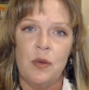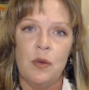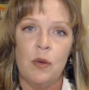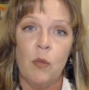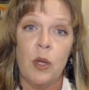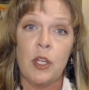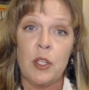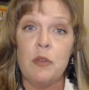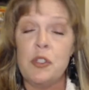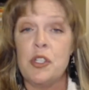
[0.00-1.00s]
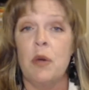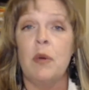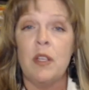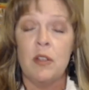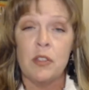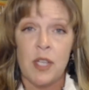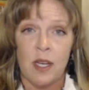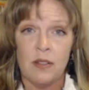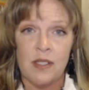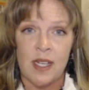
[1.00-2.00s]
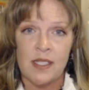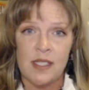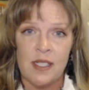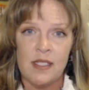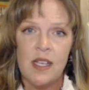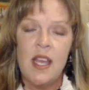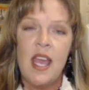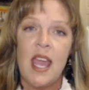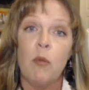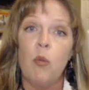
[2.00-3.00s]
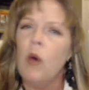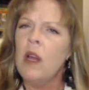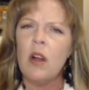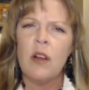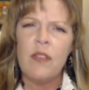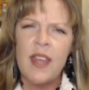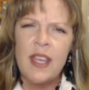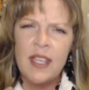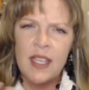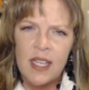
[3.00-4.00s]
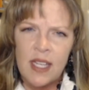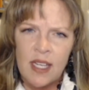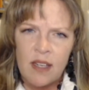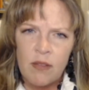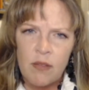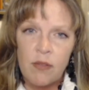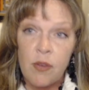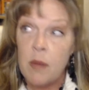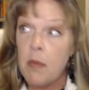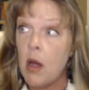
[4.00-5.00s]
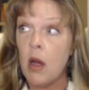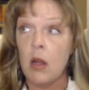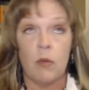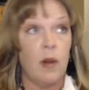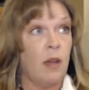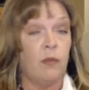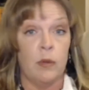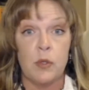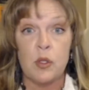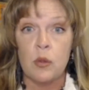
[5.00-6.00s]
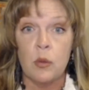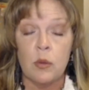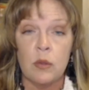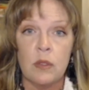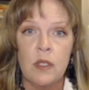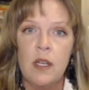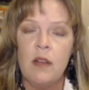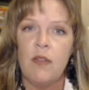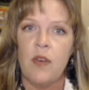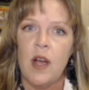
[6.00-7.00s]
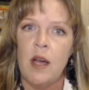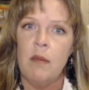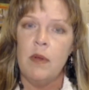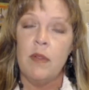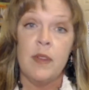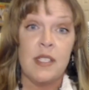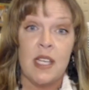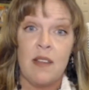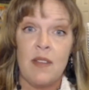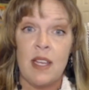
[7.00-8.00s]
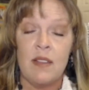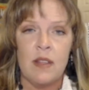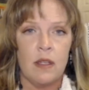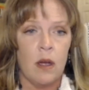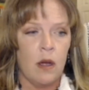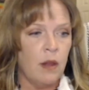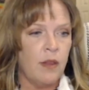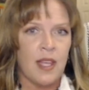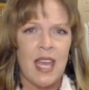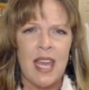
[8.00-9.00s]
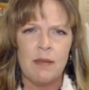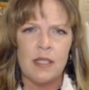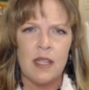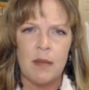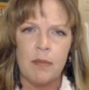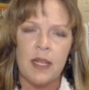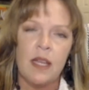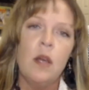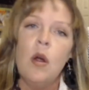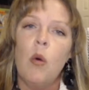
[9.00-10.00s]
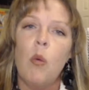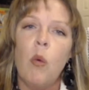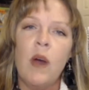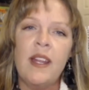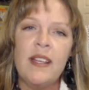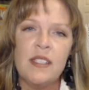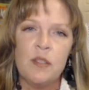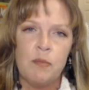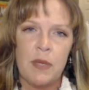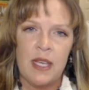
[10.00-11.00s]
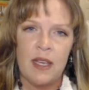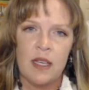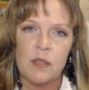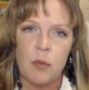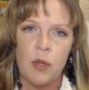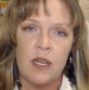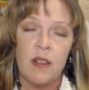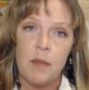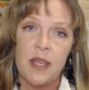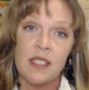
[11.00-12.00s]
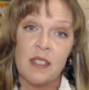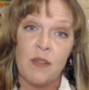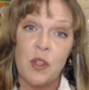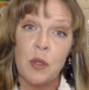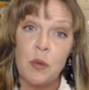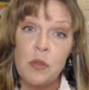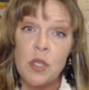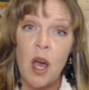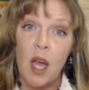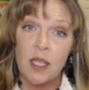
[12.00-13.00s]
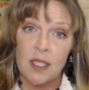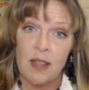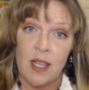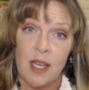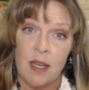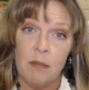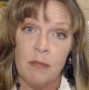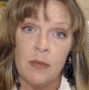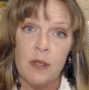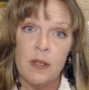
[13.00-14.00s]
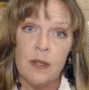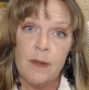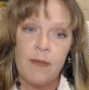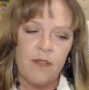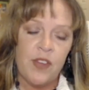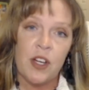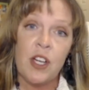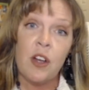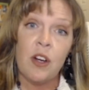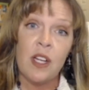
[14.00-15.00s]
what are you showing your child sex is? And what are they getting from all around, from school, from the TV, that all of the games that they play? What is being exploited to them? Because if you talk to them very early